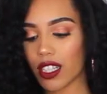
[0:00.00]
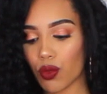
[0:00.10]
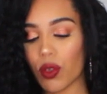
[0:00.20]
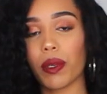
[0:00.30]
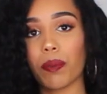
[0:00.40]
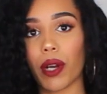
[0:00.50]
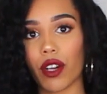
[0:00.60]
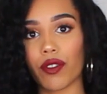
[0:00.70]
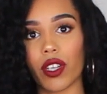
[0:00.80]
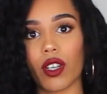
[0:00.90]
This would be
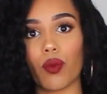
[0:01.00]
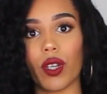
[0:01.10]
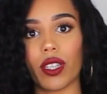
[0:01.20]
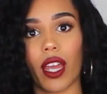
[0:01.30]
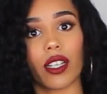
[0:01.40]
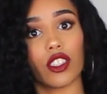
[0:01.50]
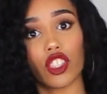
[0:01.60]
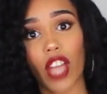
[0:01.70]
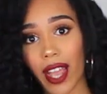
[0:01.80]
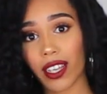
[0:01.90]
perfect with like
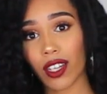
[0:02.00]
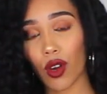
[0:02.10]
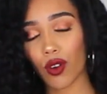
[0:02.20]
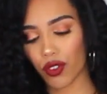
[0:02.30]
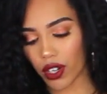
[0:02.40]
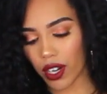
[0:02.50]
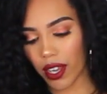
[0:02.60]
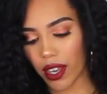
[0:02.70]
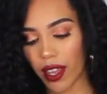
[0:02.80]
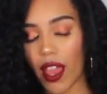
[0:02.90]
a jacket over
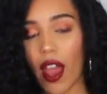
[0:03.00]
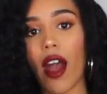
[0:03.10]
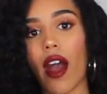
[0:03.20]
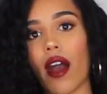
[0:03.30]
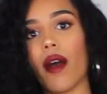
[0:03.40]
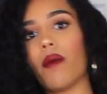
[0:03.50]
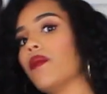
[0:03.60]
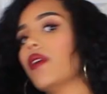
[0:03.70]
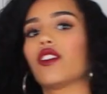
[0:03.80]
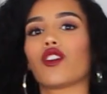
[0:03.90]
it,
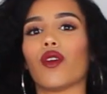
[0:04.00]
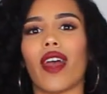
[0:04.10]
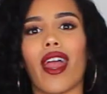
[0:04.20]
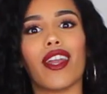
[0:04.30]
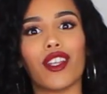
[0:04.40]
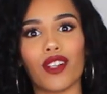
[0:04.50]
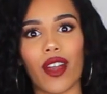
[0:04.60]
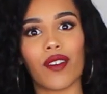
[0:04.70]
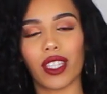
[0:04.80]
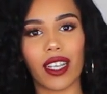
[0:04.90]
so that, you know,
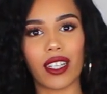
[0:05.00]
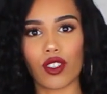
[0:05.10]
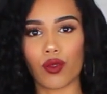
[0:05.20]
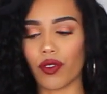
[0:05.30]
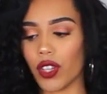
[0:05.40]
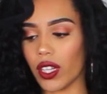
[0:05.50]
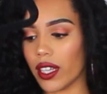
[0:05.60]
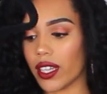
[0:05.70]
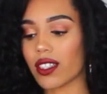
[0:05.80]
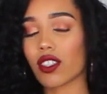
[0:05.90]
everything isn't
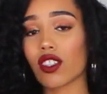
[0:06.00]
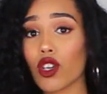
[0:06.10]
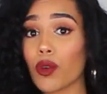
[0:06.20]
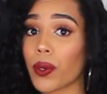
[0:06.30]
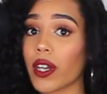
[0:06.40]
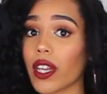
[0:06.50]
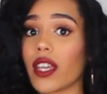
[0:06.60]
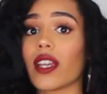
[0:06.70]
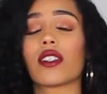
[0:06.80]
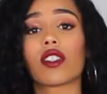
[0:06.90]
revealing. It's still
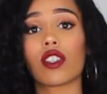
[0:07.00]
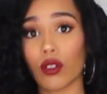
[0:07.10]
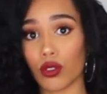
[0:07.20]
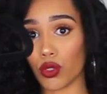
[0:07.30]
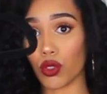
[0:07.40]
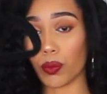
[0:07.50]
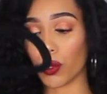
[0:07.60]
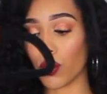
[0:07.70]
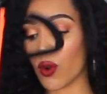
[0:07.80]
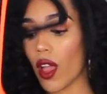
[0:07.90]
pretty, it's still
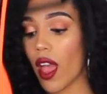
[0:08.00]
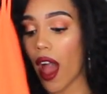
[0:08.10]
doable.